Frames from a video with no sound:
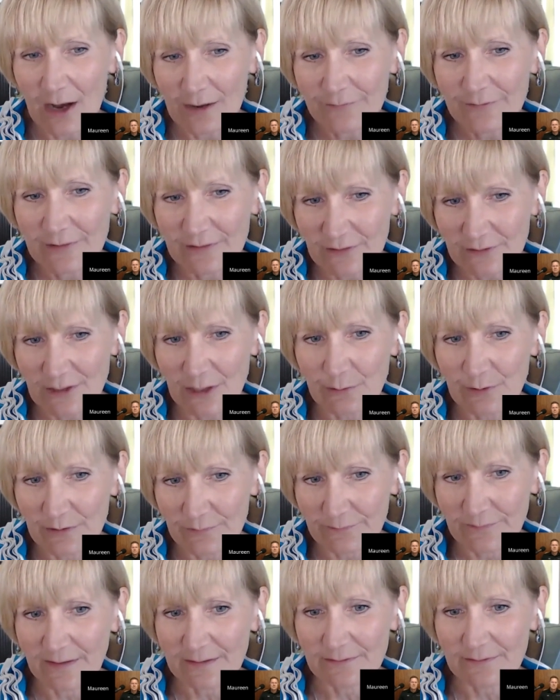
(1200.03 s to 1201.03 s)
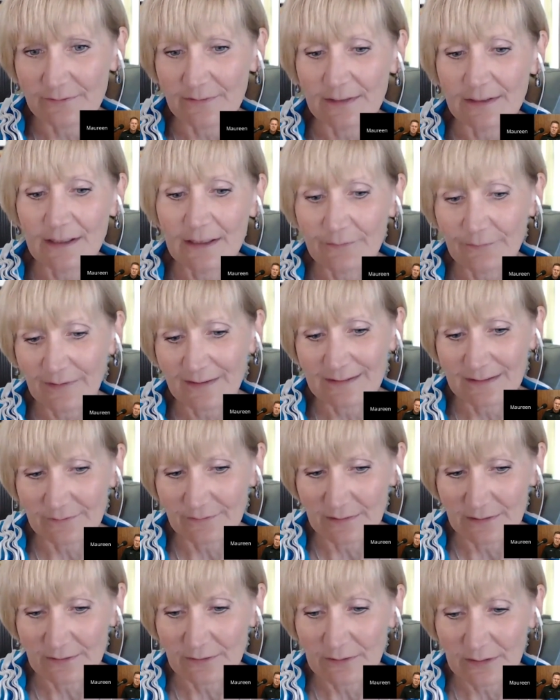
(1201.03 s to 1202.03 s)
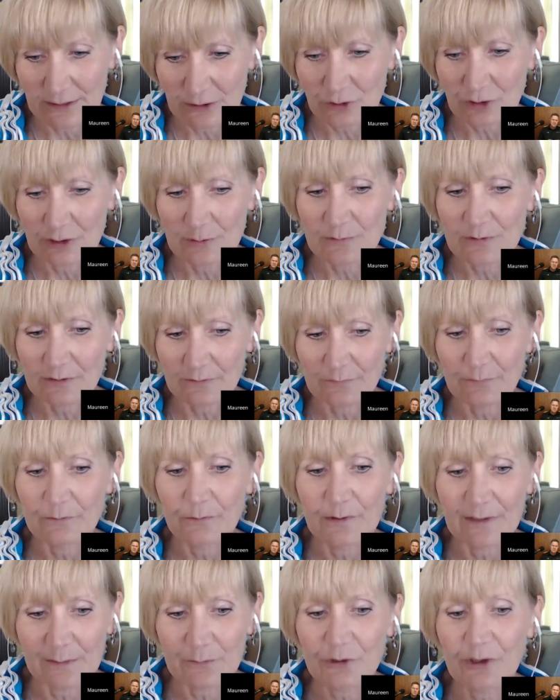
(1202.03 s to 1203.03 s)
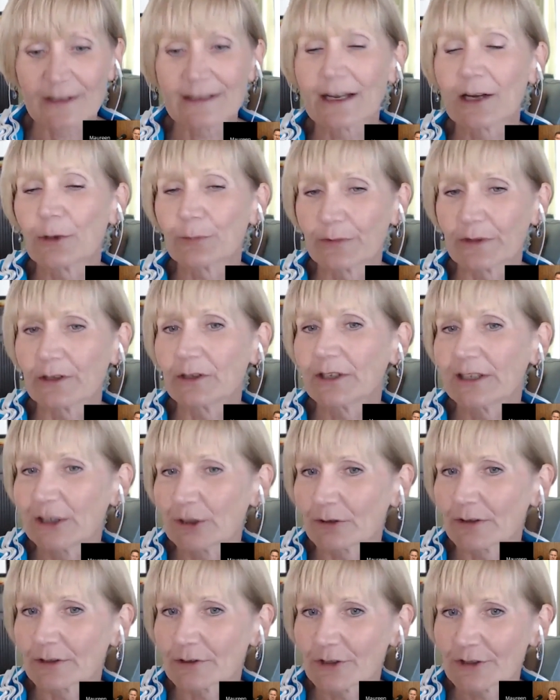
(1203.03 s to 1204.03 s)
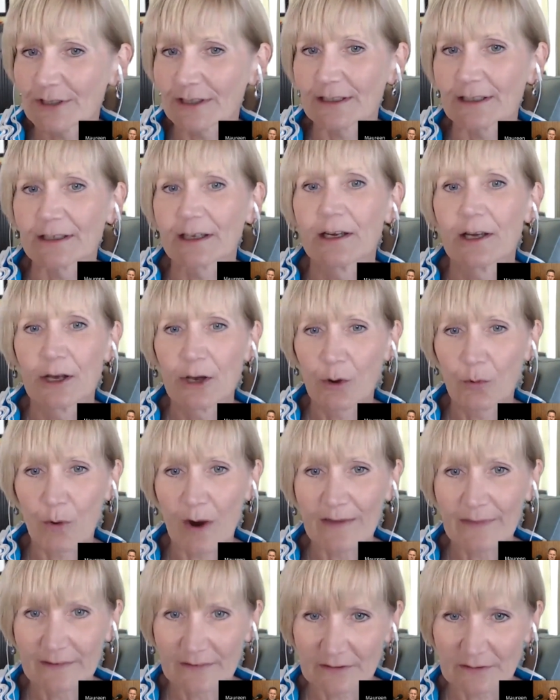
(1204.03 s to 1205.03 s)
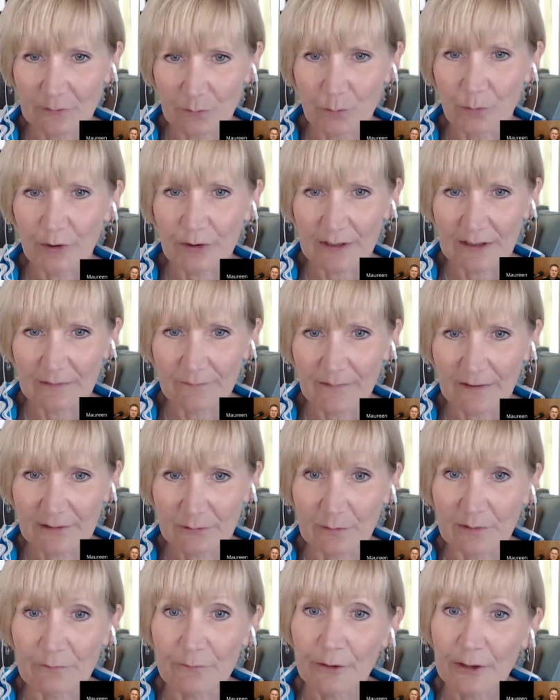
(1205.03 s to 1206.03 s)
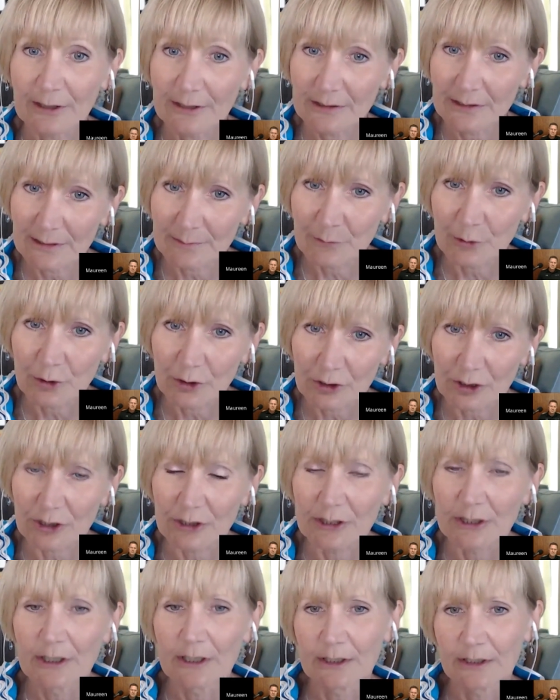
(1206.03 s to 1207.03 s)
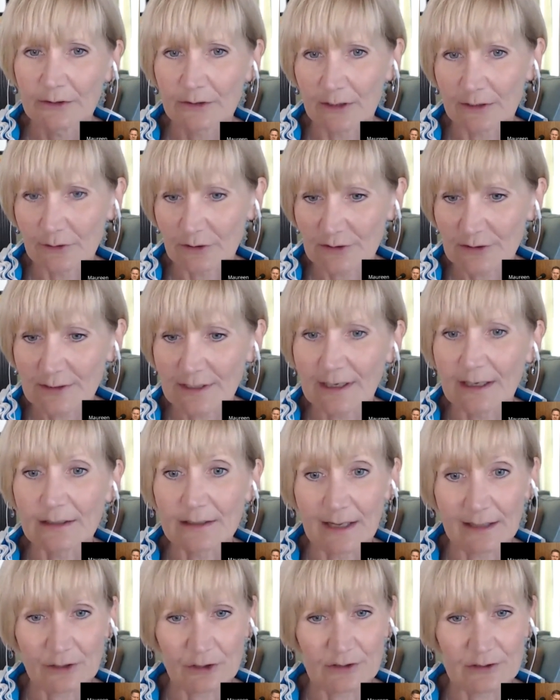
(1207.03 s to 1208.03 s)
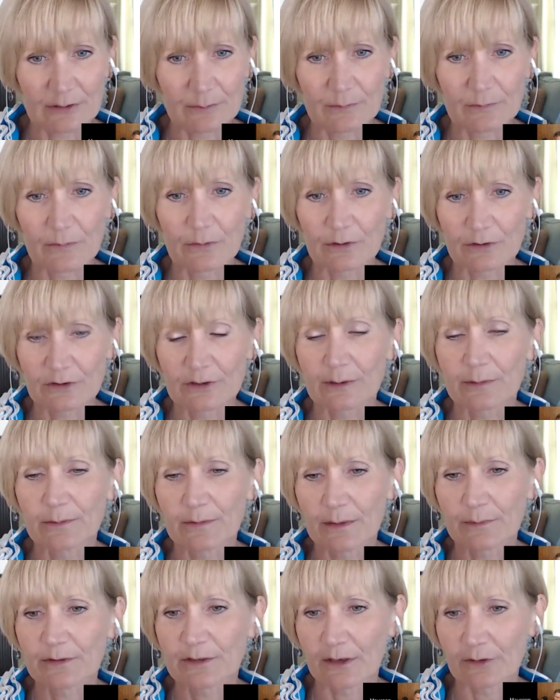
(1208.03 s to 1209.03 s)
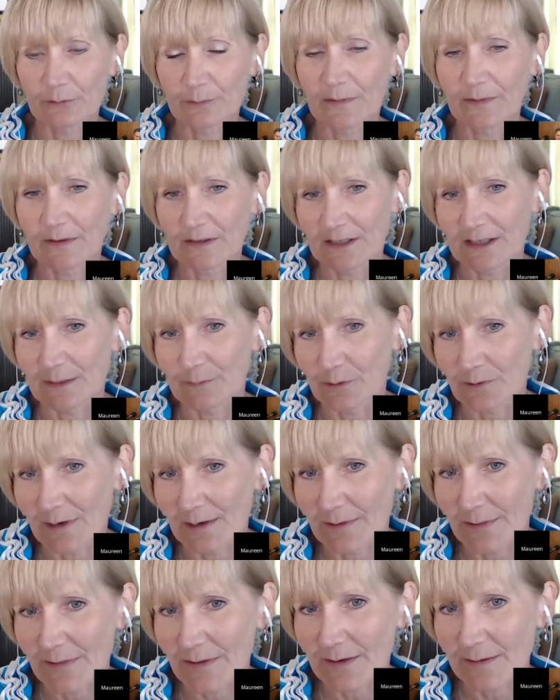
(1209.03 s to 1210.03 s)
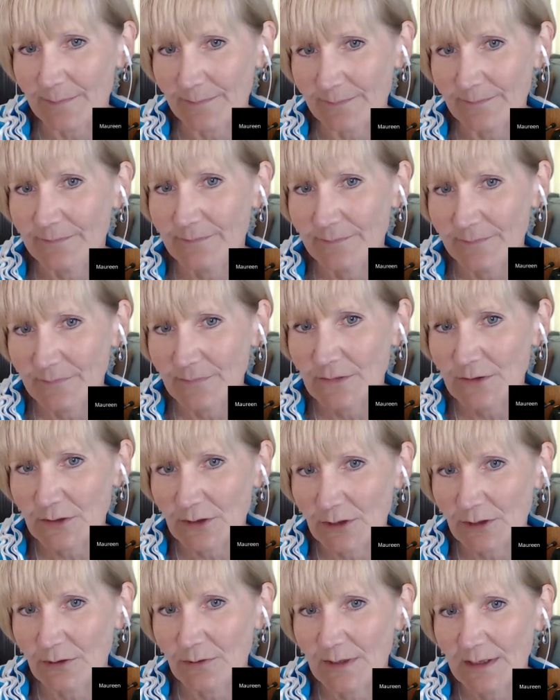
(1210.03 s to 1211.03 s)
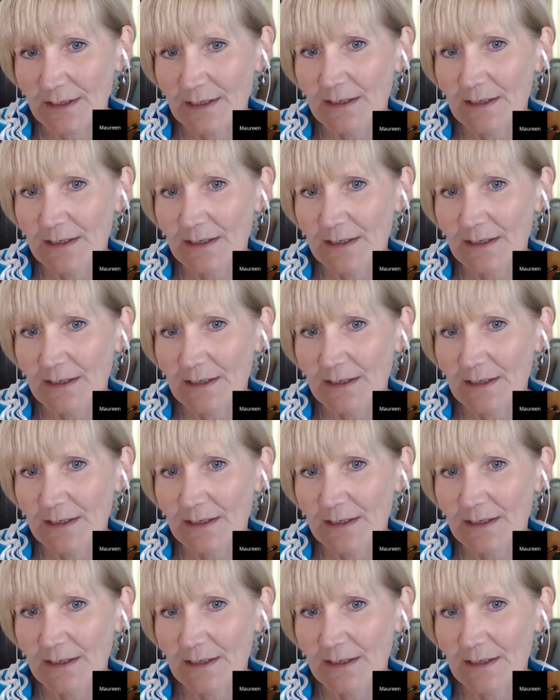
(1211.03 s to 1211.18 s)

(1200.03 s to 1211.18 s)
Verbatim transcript: often start with effect- effectiveness in terms of when I'm trying to help the leader understand why this is a worthy investment for him or her to understand not just in their, themselves, but the team around them. So